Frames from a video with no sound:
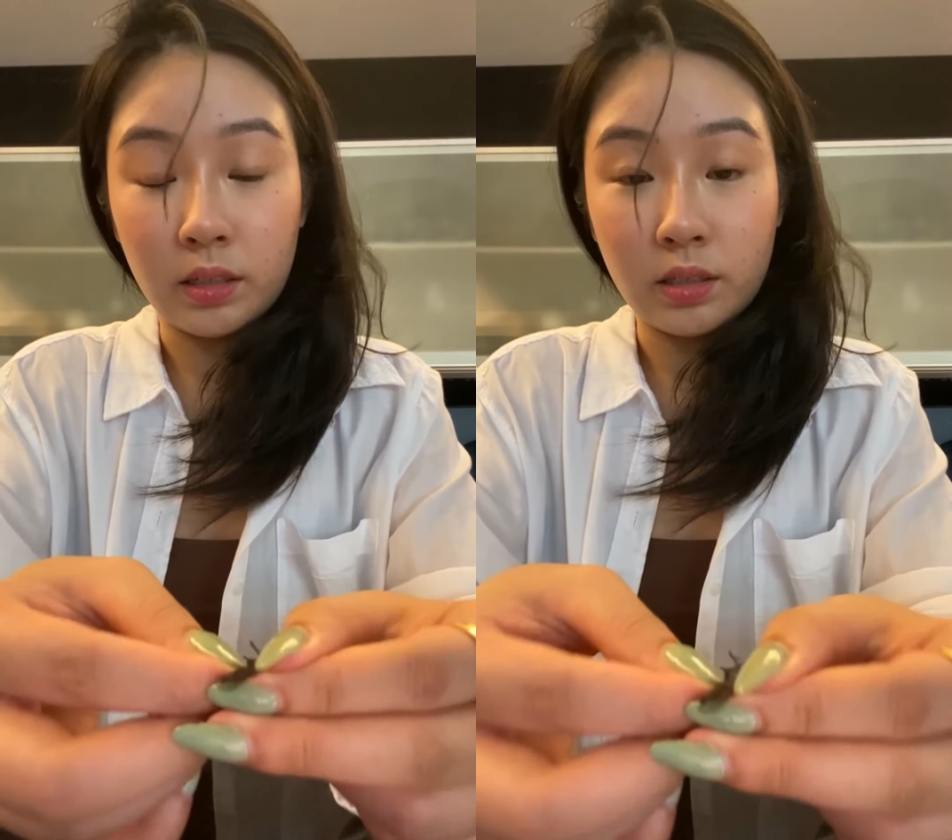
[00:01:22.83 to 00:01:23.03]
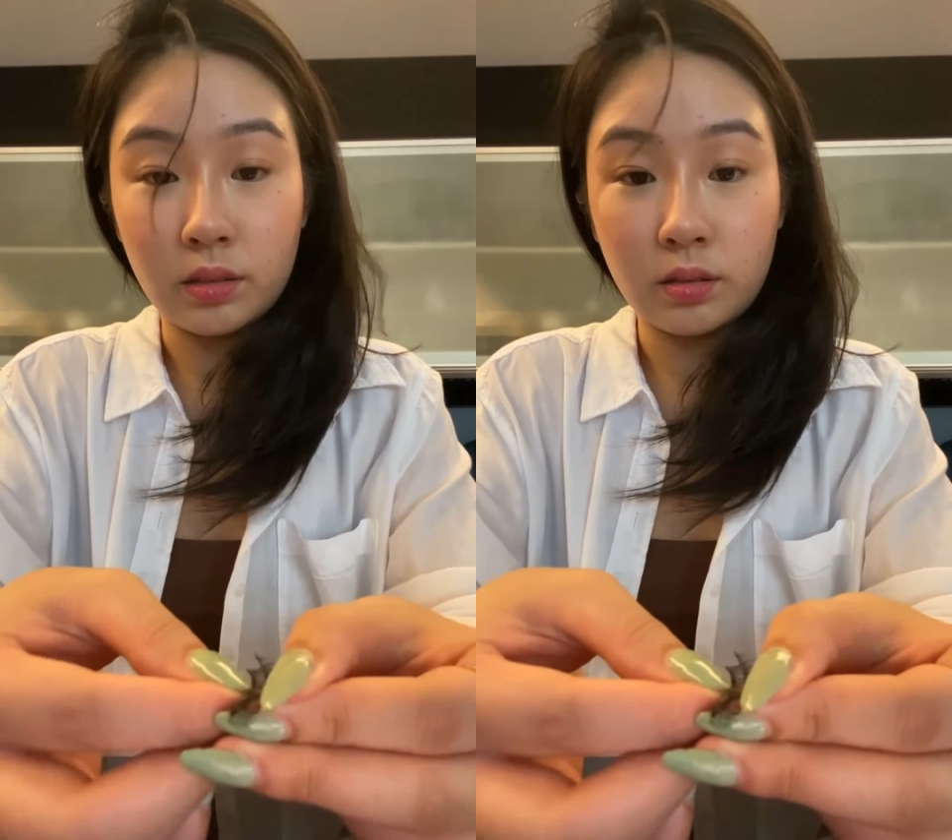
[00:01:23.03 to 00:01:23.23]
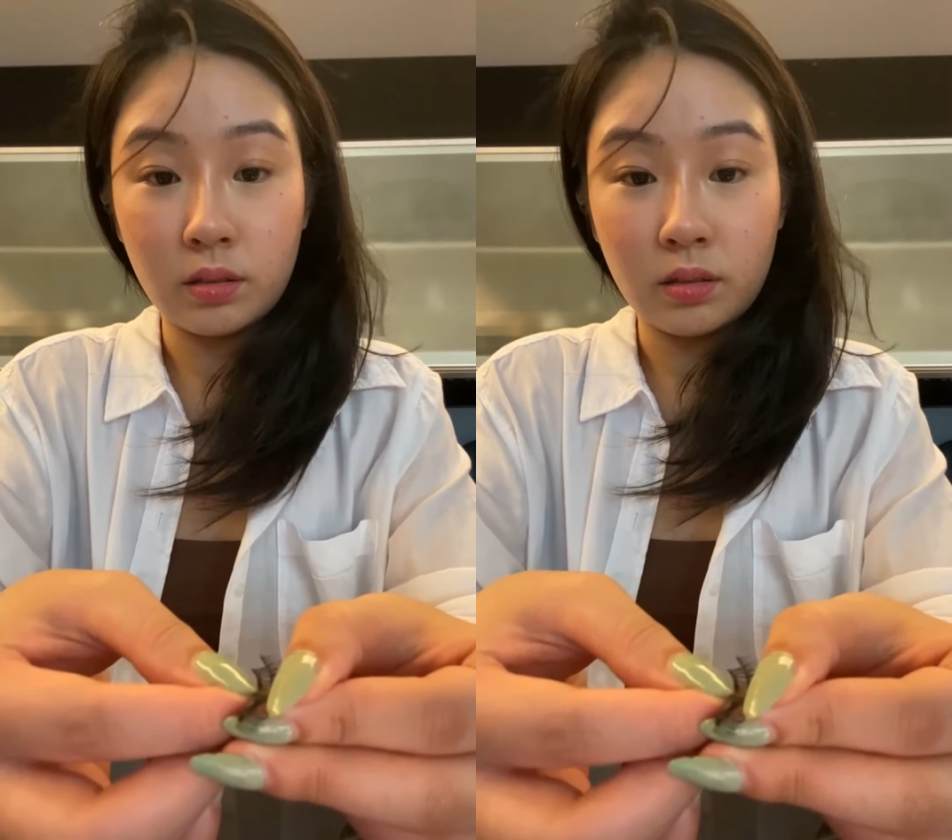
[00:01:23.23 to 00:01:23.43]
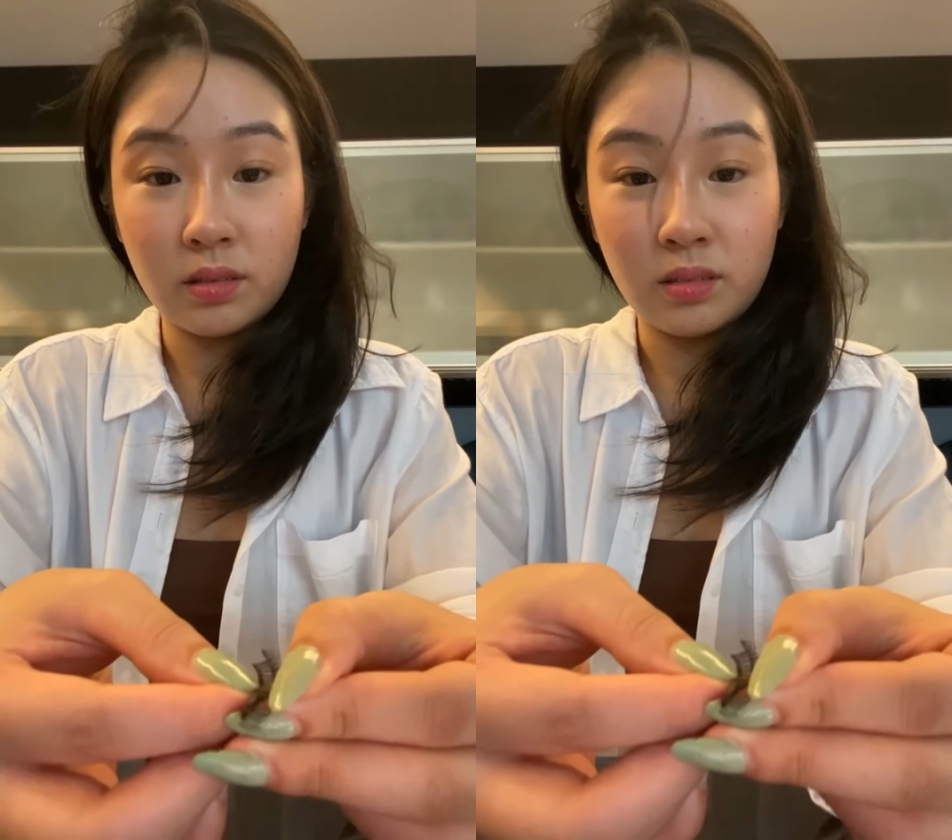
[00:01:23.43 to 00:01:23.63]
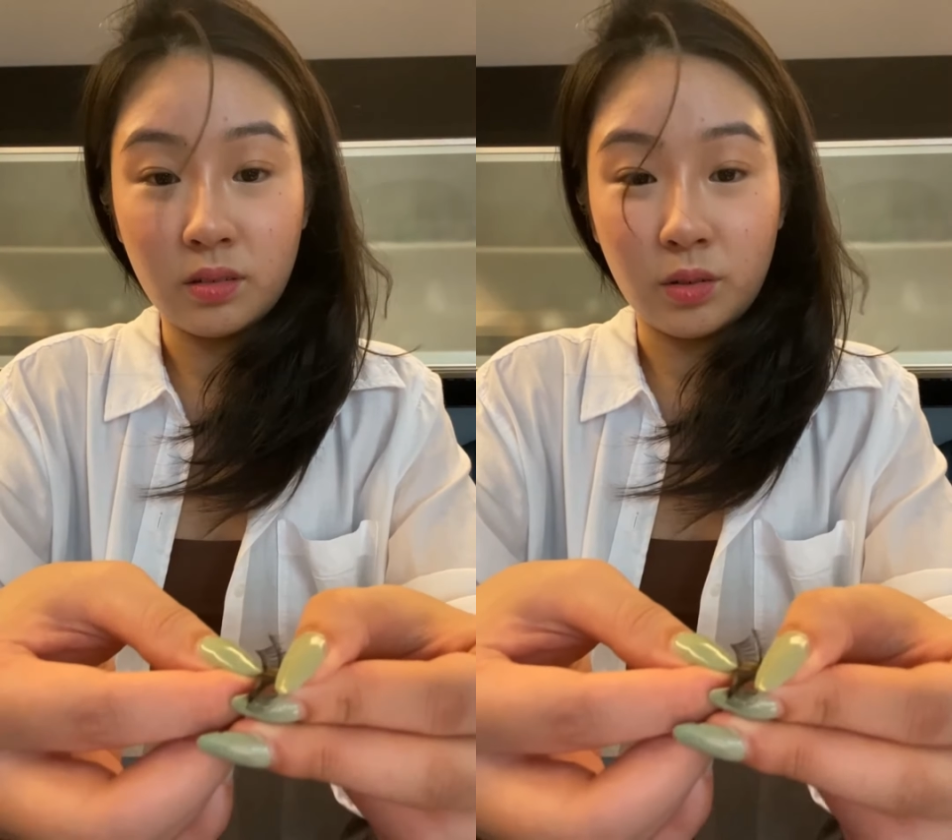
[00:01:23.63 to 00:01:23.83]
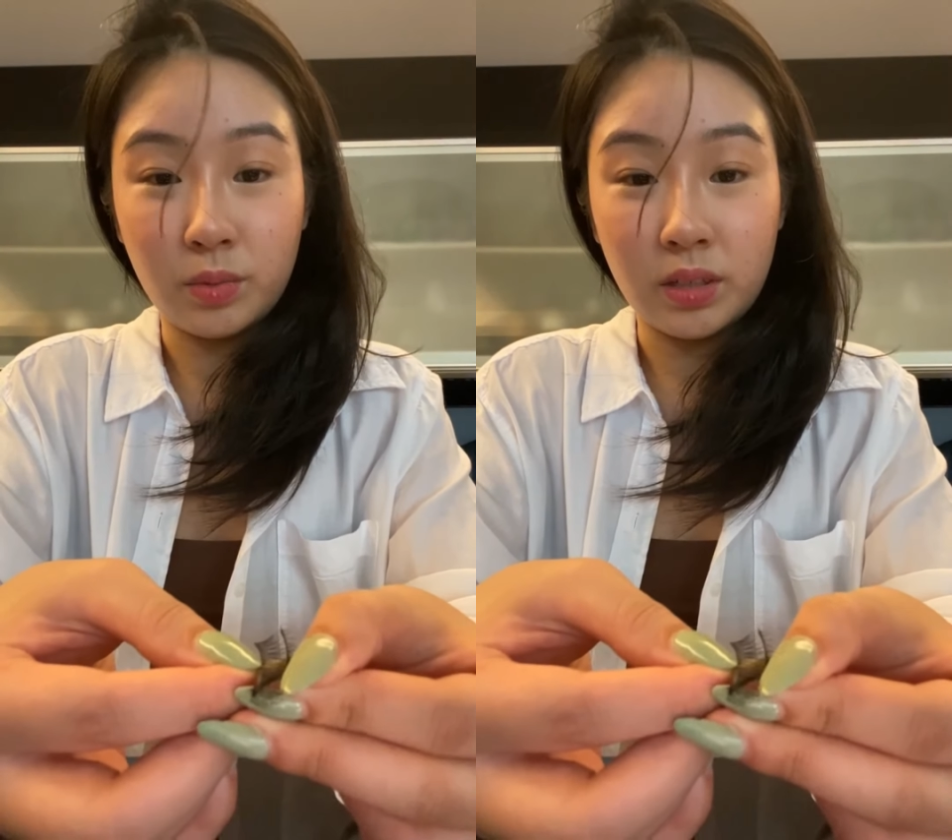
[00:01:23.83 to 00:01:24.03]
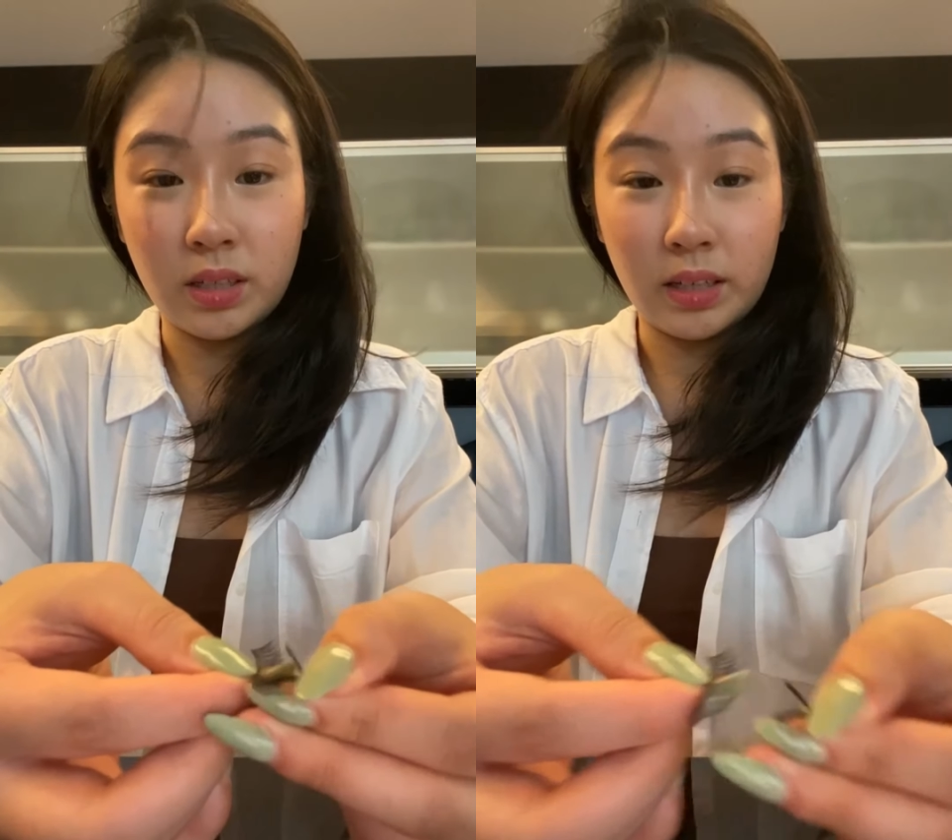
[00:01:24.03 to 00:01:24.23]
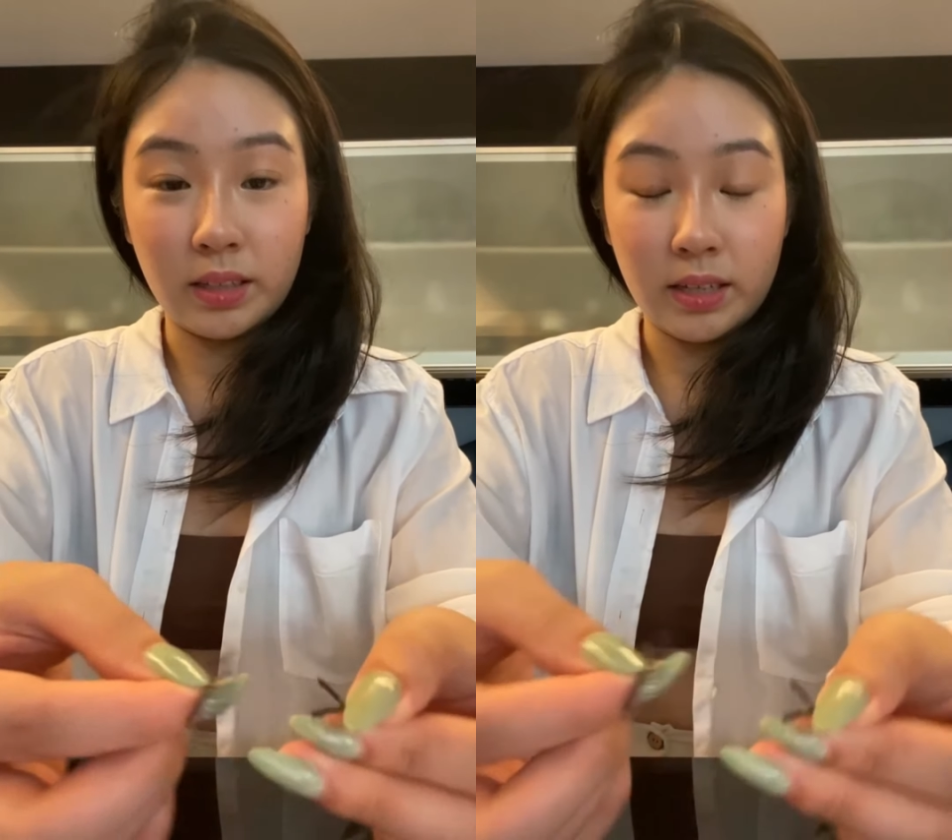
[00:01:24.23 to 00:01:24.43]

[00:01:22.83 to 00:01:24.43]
just open it like that.